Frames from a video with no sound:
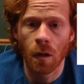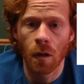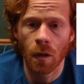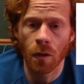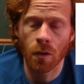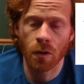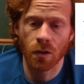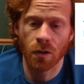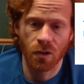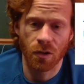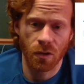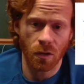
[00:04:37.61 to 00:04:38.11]

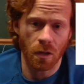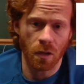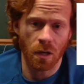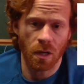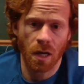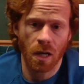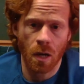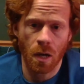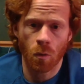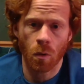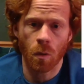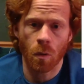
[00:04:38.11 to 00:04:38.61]
good start.
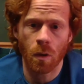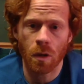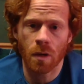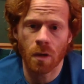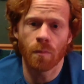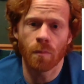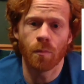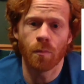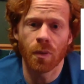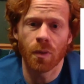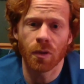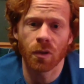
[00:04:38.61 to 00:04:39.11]
Again, we want to
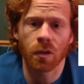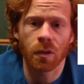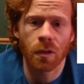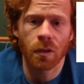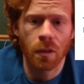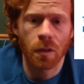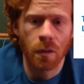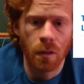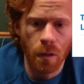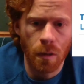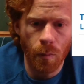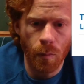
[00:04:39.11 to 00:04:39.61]
build
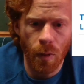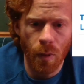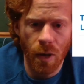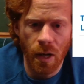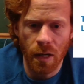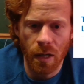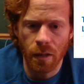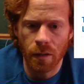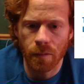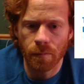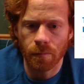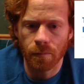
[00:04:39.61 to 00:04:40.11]

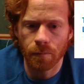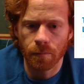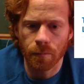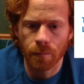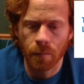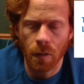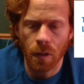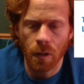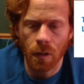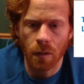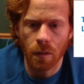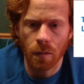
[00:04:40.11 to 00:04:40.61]
upon
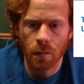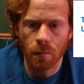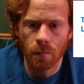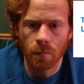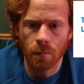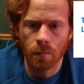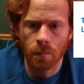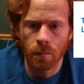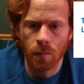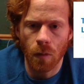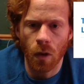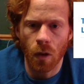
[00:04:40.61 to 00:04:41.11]

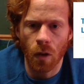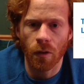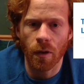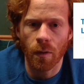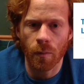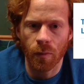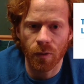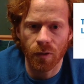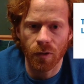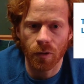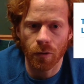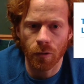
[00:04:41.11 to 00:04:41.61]
all that
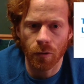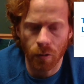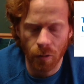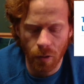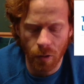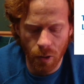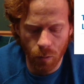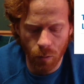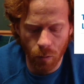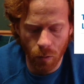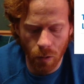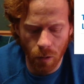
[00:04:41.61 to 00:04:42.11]
material
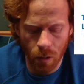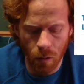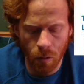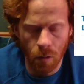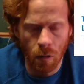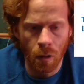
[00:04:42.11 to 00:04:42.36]
as we go.